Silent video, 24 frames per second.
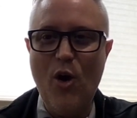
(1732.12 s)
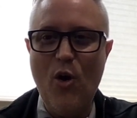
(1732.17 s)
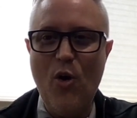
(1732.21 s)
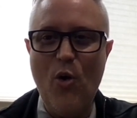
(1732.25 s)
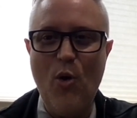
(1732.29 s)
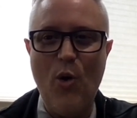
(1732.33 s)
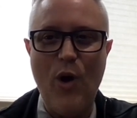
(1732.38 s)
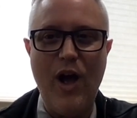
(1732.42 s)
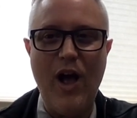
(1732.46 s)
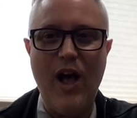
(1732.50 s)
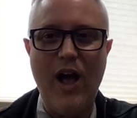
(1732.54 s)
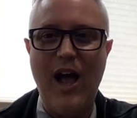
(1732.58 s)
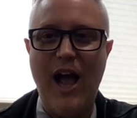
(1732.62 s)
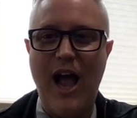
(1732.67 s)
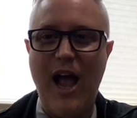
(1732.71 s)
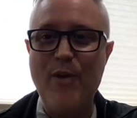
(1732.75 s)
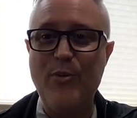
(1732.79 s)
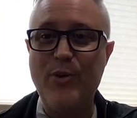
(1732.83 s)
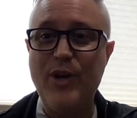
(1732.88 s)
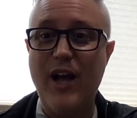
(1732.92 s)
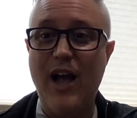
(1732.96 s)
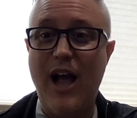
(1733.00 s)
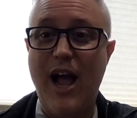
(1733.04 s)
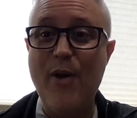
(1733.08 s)
Well, I
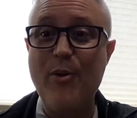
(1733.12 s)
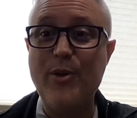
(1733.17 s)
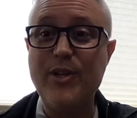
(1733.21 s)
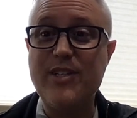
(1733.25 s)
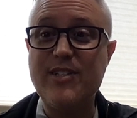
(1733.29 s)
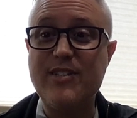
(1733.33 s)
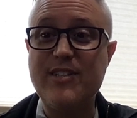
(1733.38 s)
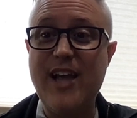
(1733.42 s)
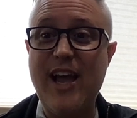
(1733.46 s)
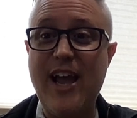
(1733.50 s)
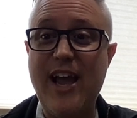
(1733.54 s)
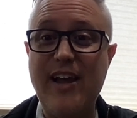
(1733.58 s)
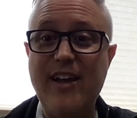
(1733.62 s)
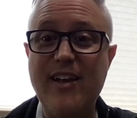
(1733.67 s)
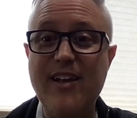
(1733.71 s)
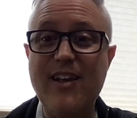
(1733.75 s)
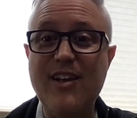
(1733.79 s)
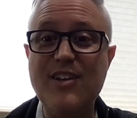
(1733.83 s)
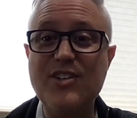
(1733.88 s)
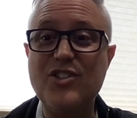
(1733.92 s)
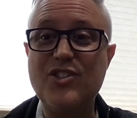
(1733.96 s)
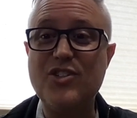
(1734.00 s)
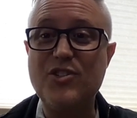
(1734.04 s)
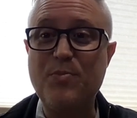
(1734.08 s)
would I would say
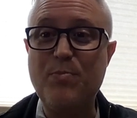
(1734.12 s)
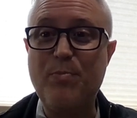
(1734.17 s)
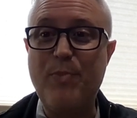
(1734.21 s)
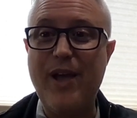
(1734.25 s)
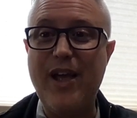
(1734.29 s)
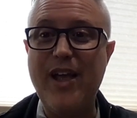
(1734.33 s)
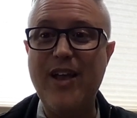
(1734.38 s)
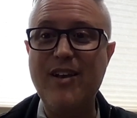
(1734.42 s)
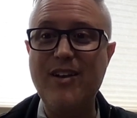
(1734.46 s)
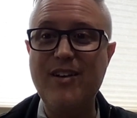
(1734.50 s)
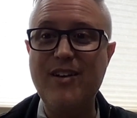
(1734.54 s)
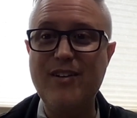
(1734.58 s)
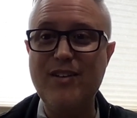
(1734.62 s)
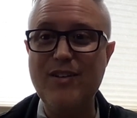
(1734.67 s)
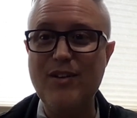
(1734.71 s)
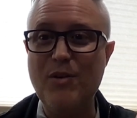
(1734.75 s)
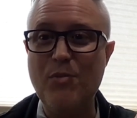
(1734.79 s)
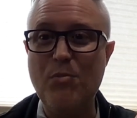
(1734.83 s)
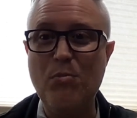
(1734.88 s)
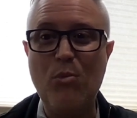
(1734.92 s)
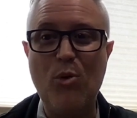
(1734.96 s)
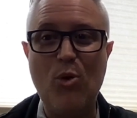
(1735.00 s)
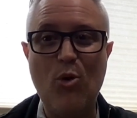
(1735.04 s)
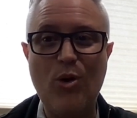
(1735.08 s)
spend
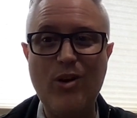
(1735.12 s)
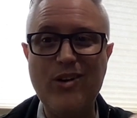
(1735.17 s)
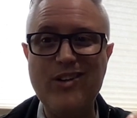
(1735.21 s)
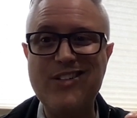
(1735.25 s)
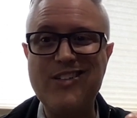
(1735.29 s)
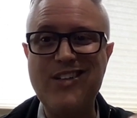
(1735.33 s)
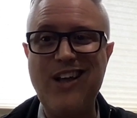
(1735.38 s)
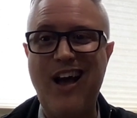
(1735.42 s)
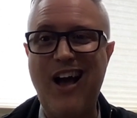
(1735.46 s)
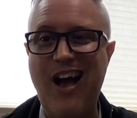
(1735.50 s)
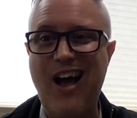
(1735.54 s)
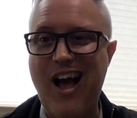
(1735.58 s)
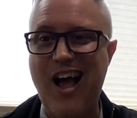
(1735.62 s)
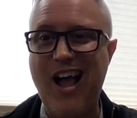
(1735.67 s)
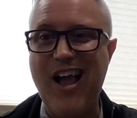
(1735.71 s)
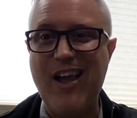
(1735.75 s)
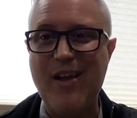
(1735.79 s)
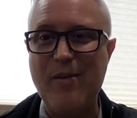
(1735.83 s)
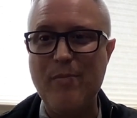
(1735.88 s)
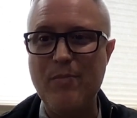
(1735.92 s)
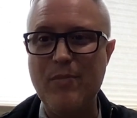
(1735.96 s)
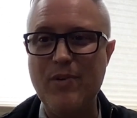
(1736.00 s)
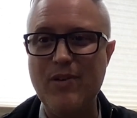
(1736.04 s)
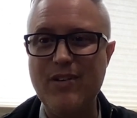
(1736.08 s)
more
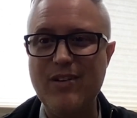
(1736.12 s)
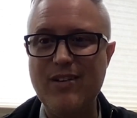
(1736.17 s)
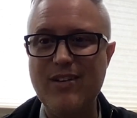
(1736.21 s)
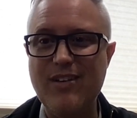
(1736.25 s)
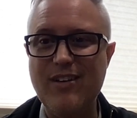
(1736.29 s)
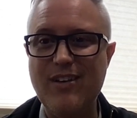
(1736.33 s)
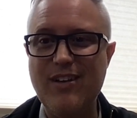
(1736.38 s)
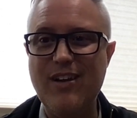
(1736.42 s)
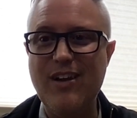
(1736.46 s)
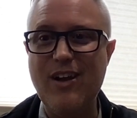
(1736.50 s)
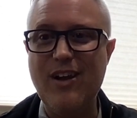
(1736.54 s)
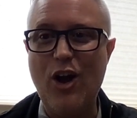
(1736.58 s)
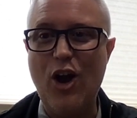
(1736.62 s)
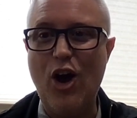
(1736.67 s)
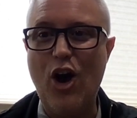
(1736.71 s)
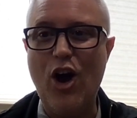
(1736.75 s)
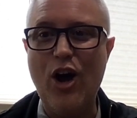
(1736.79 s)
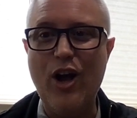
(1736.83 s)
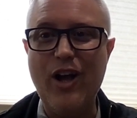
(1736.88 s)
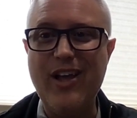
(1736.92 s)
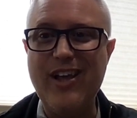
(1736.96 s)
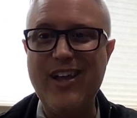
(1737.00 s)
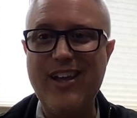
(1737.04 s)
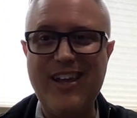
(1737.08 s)
time
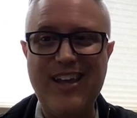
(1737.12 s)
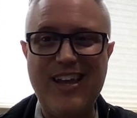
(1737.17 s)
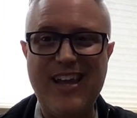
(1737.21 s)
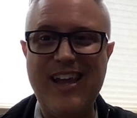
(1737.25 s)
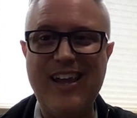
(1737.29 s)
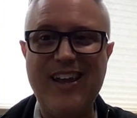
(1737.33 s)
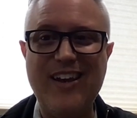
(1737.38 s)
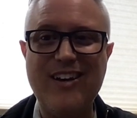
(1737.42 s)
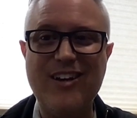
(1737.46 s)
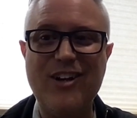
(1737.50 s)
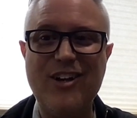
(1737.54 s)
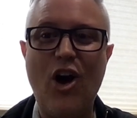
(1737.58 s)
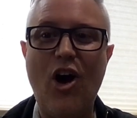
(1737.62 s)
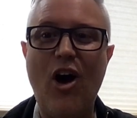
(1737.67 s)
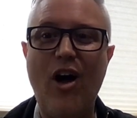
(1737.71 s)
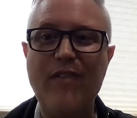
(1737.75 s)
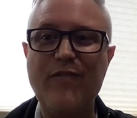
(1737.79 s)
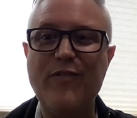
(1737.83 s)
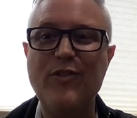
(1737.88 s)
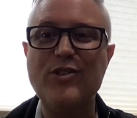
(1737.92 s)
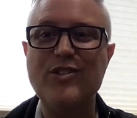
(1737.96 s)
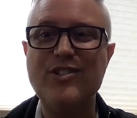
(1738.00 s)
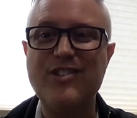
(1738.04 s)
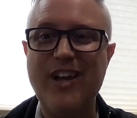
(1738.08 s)
in
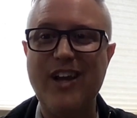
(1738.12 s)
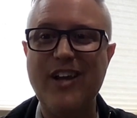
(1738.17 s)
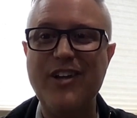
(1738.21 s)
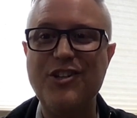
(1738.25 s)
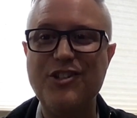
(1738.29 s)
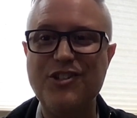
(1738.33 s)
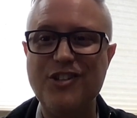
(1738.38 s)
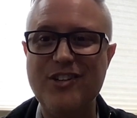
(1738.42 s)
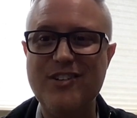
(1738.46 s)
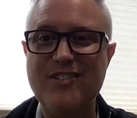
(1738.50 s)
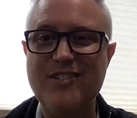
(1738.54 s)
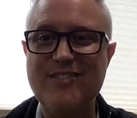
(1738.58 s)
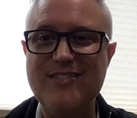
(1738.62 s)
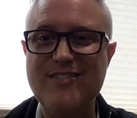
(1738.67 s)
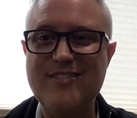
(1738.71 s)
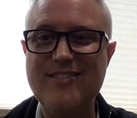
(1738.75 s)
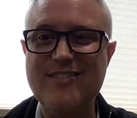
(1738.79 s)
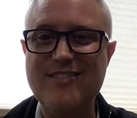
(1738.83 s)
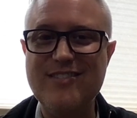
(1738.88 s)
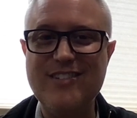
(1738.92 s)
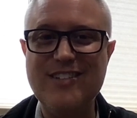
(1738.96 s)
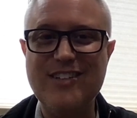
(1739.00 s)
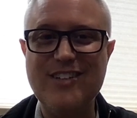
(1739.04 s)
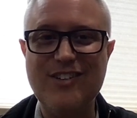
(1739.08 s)
conversation,
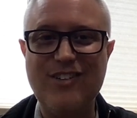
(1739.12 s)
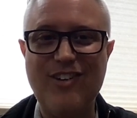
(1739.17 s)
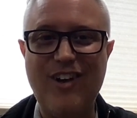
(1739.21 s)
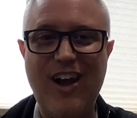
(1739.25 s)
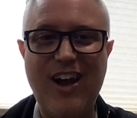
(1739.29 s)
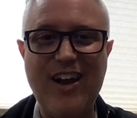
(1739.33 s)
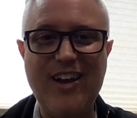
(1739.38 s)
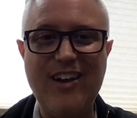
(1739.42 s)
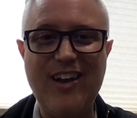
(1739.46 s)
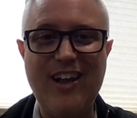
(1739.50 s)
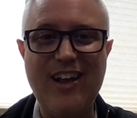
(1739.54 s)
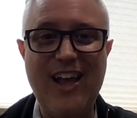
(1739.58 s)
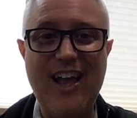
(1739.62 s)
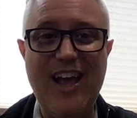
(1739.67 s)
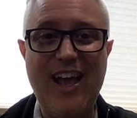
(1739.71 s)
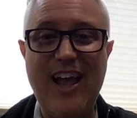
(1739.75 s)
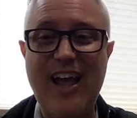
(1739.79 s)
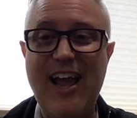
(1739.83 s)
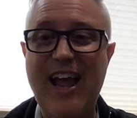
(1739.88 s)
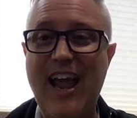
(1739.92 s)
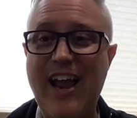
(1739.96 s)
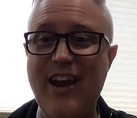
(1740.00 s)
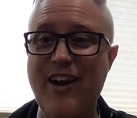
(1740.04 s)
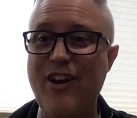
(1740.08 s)
right?
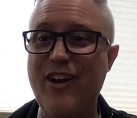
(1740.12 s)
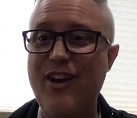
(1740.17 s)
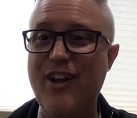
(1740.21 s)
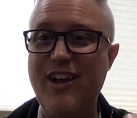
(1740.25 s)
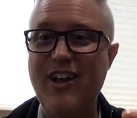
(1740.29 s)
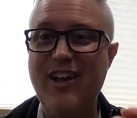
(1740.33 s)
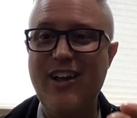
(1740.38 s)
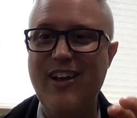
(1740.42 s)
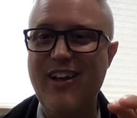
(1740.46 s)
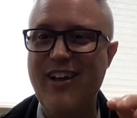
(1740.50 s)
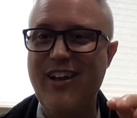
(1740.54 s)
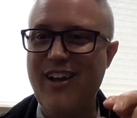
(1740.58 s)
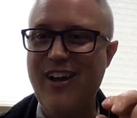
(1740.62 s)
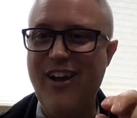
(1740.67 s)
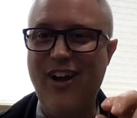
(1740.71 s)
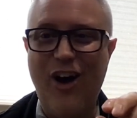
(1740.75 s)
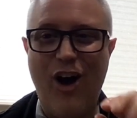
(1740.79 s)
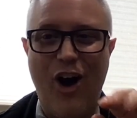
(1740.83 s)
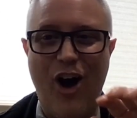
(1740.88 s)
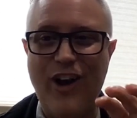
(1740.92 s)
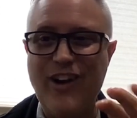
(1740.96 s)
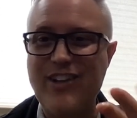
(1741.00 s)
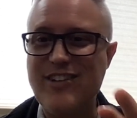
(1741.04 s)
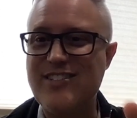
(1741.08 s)
And
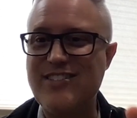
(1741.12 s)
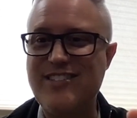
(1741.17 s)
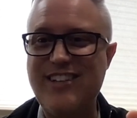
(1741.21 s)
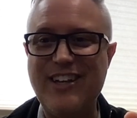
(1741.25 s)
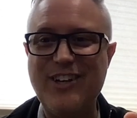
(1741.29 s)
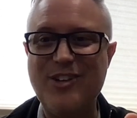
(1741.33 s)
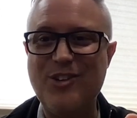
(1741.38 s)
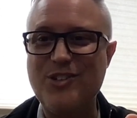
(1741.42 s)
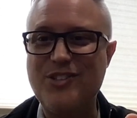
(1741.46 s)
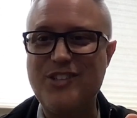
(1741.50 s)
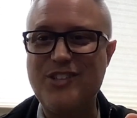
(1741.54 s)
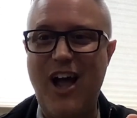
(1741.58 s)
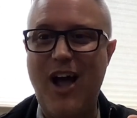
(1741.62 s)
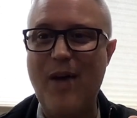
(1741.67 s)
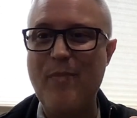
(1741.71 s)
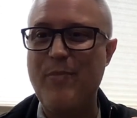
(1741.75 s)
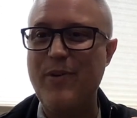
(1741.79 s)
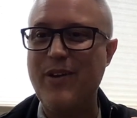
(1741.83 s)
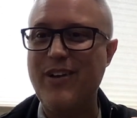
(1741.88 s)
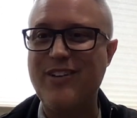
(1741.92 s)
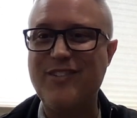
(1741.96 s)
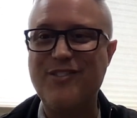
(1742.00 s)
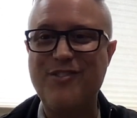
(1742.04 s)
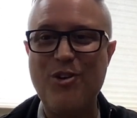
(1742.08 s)
on a single
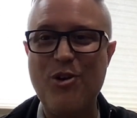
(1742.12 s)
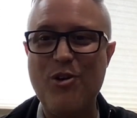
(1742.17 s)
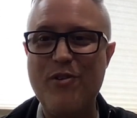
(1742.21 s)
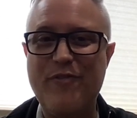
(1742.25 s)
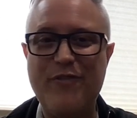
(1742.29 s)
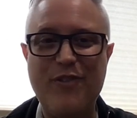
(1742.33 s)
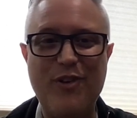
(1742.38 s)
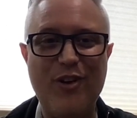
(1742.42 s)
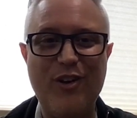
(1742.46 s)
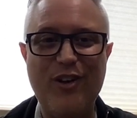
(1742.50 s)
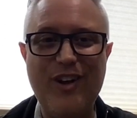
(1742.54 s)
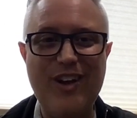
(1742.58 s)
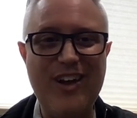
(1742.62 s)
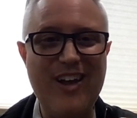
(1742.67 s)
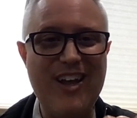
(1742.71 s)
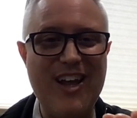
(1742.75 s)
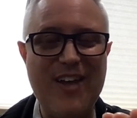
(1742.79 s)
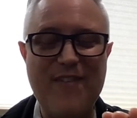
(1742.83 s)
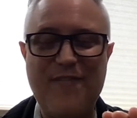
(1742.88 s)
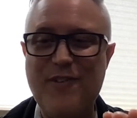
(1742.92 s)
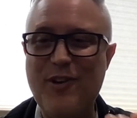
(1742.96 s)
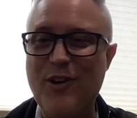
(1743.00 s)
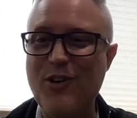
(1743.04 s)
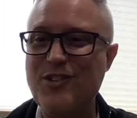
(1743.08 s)
topic. So if you're
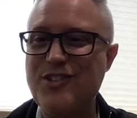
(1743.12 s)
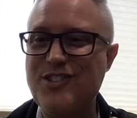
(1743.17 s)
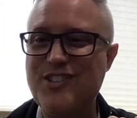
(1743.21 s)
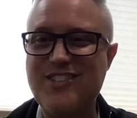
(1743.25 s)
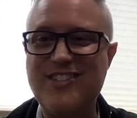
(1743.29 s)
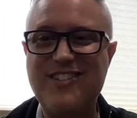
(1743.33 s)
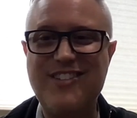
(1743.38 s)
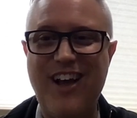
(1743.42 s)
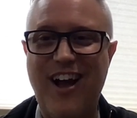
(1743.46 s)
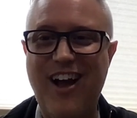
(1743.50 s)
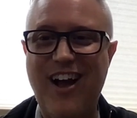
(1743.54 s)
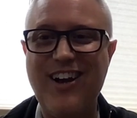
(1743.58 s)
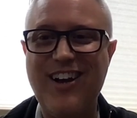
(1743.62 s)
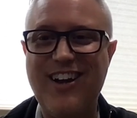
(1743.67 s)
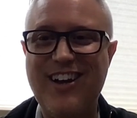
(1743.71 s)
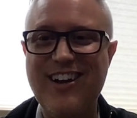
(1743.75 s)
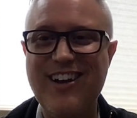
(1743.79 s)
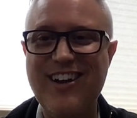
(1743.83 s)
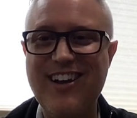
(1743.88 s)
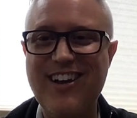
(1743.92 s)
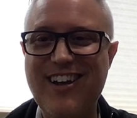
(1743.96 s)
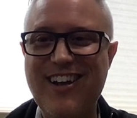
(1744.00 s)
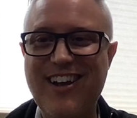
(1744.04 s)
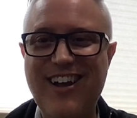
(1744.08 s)
if you're stuck,
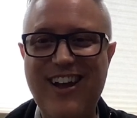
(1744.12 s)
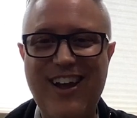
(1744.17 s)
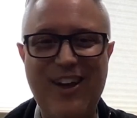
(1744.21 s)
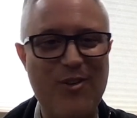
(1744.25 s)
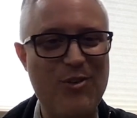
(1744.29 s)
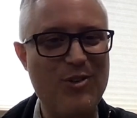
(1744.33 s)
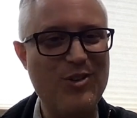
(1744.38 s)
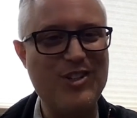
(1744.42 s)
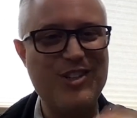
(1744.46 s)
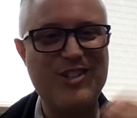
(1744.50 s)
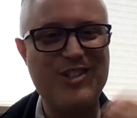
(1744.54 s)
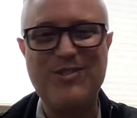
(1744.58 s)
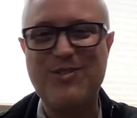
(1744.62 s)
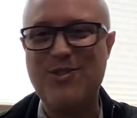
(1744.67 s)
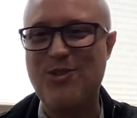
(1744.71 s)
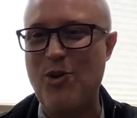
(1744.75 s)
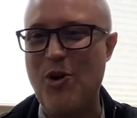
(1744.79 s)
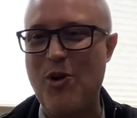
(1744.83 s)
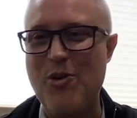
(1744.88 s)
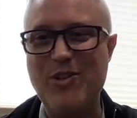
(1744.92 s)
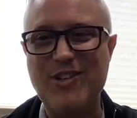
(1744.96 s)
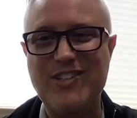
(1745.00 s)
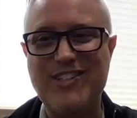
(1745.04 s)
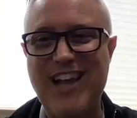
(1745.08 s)
we'll just
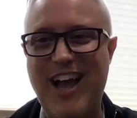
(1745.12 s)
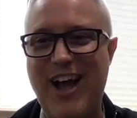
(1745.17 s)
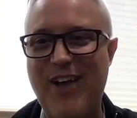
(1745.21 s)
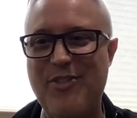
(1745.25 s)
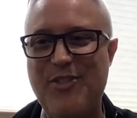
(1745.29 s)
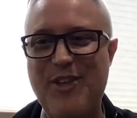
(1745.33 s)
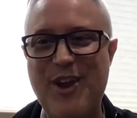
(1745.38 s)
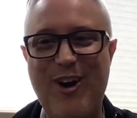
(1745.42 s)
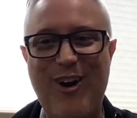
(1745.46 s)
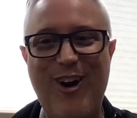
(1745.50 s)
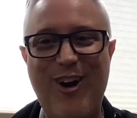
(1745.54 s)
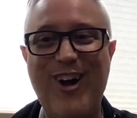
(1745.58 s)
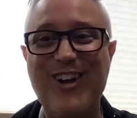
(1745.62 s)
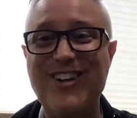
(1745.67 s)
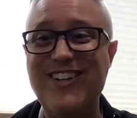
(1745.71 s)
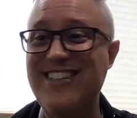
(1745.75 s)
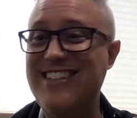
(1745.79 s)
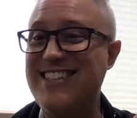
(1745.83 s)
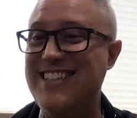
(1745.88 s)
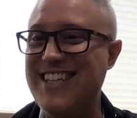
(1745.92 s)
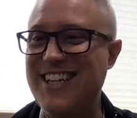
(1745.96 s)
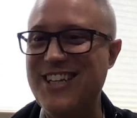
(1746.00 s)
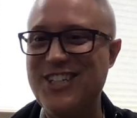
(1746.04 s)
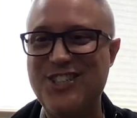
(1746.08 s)
throw this out there
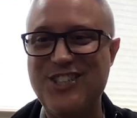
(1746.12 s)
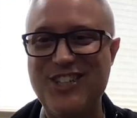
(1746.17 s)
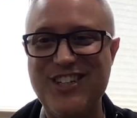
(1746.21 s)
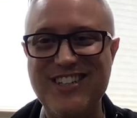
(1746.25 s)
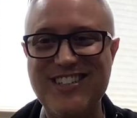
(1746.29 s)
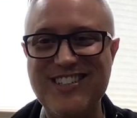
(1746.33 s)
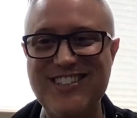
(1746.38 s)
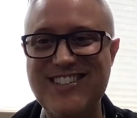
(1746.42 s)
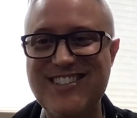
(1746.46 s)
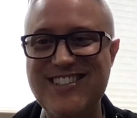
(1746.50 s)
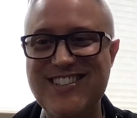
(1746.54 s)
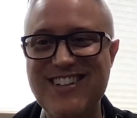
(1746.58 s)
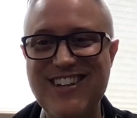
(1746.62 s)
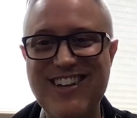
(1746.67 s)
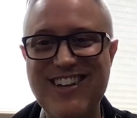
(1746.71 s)
on dishes.